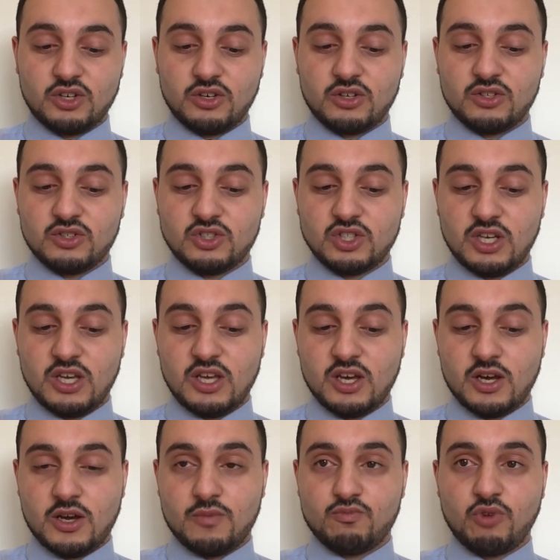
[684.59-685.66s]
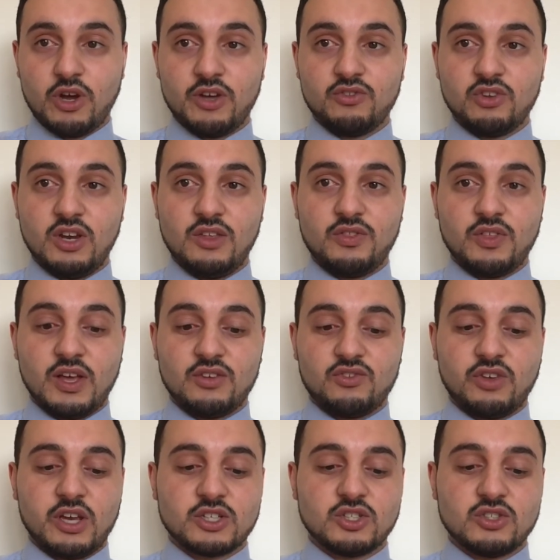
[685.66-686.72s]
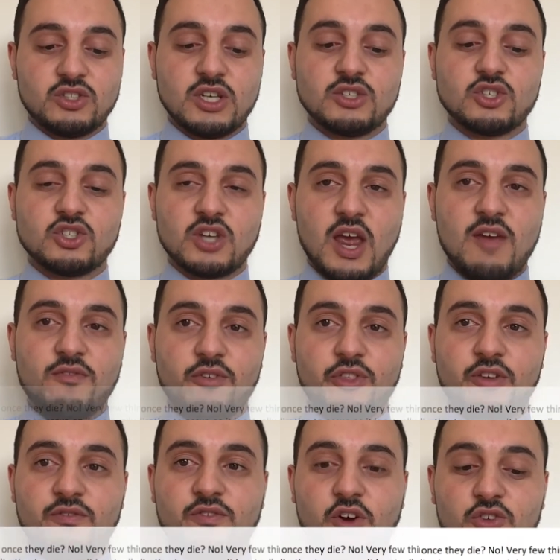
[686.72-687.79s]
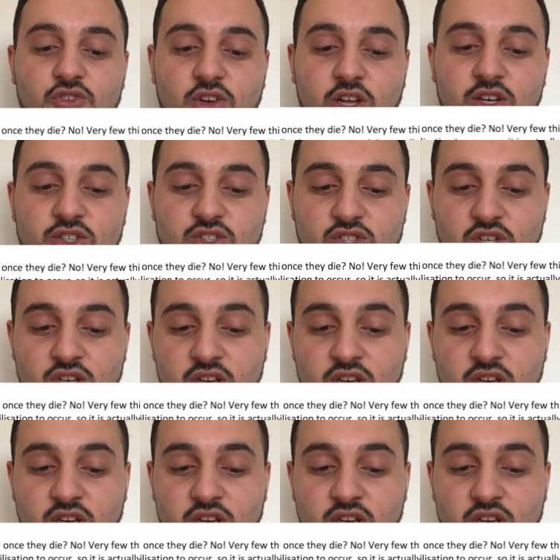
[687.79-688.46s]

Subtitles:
I can see right underneath that section it says, does everything fossilise?